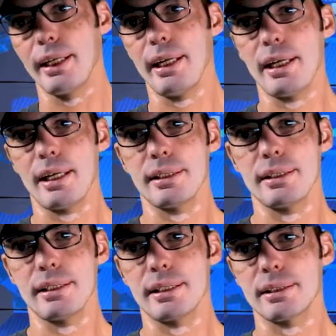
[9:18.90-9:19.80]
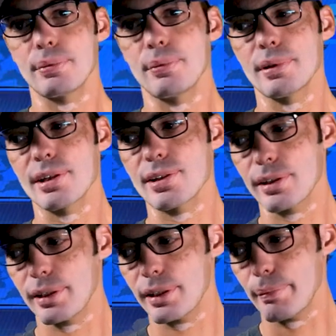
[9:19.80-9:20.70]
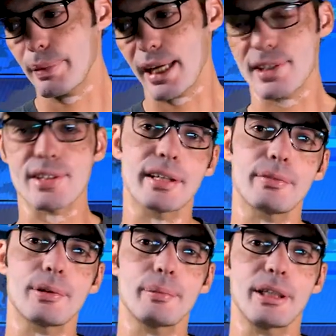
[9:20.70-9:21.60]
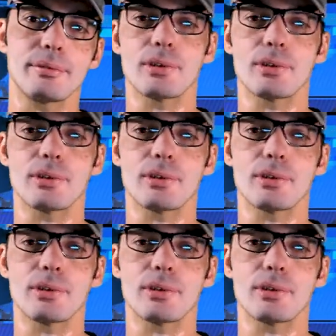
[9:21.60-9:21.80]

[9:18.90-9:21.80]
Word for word: and it wasn't the best thing for me.